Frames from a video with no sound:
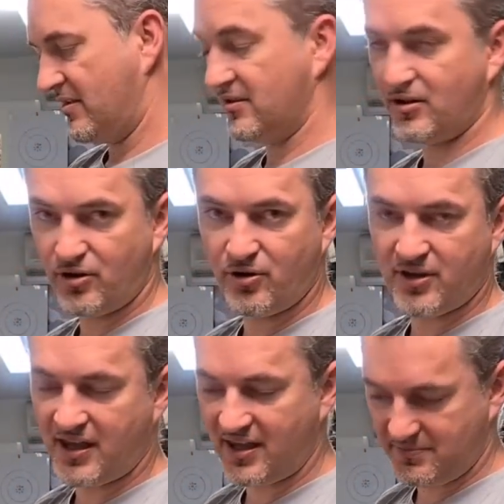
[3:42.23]
They were
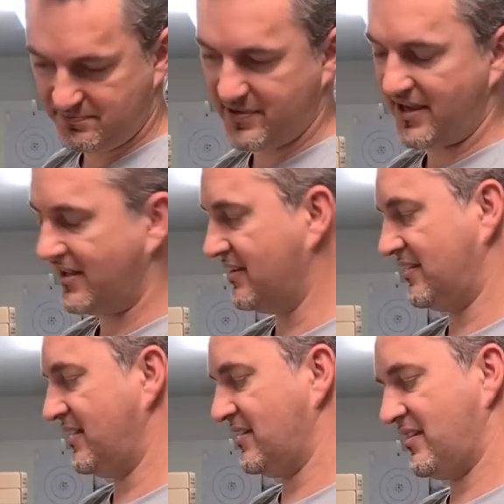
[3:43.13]
okay back in
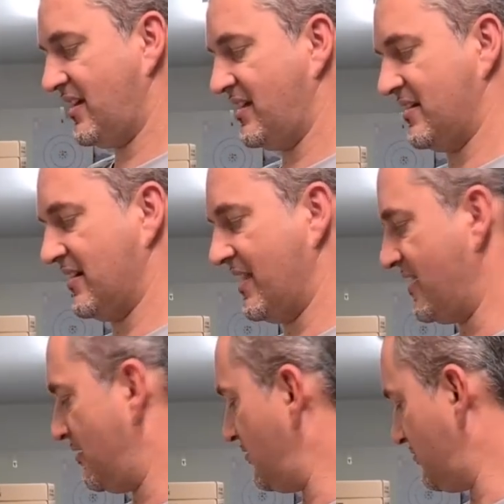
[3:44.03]
their day.
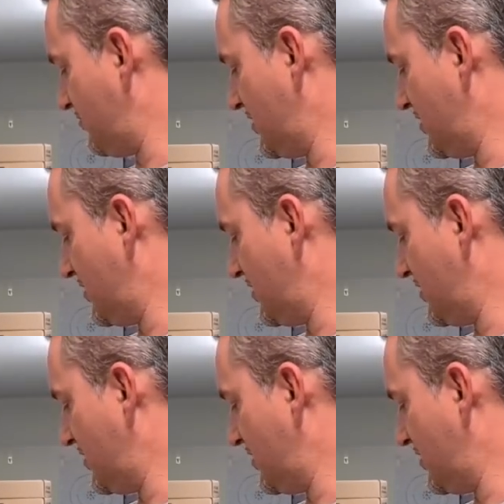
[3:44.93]
Now,